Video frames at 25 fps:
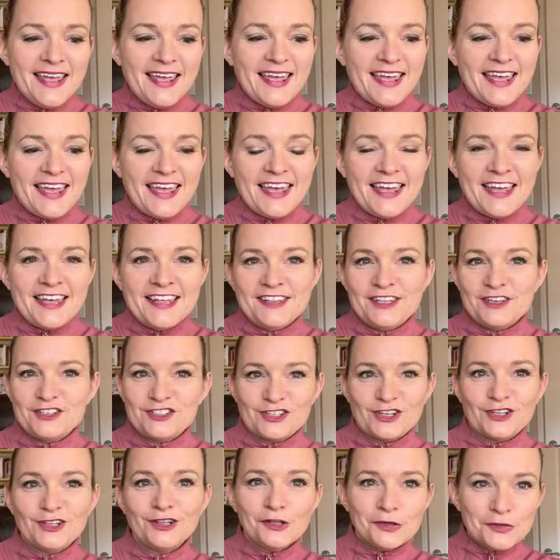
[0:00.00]
And there's a
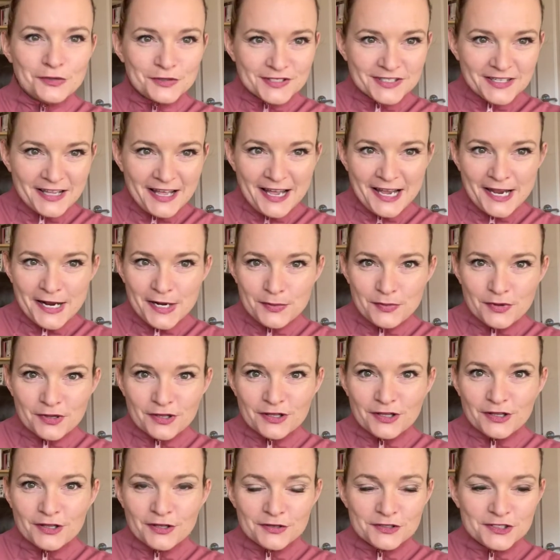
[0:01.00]
clothesline with
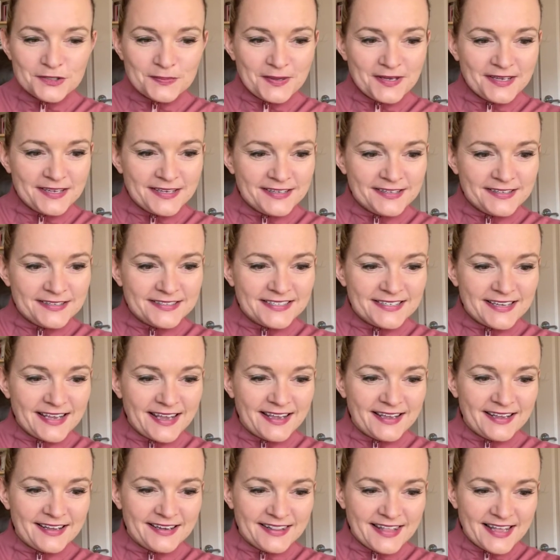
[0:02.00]
clothespins.
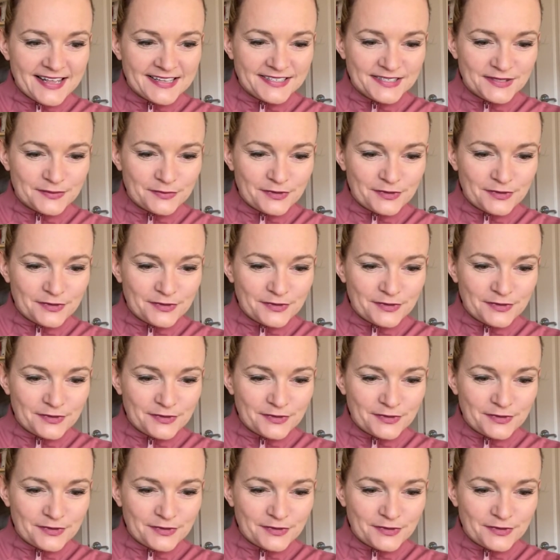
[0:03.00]
And that's